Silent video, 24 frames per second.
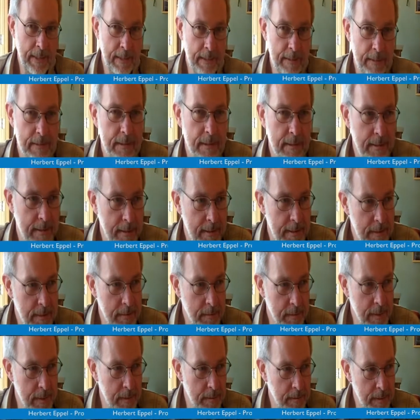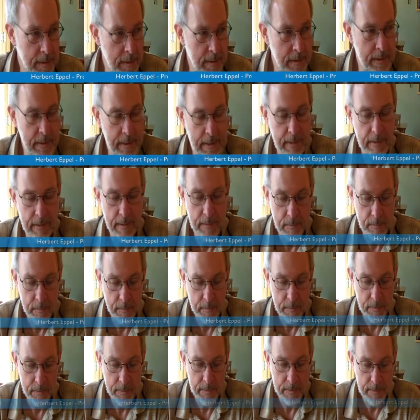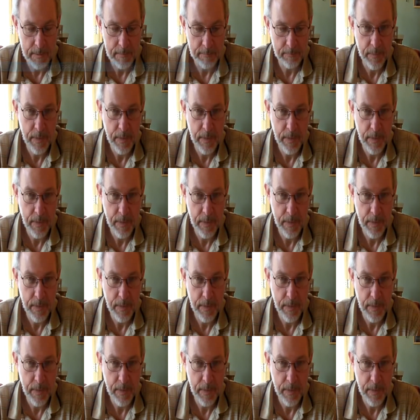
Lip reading: in the success we are seeing now was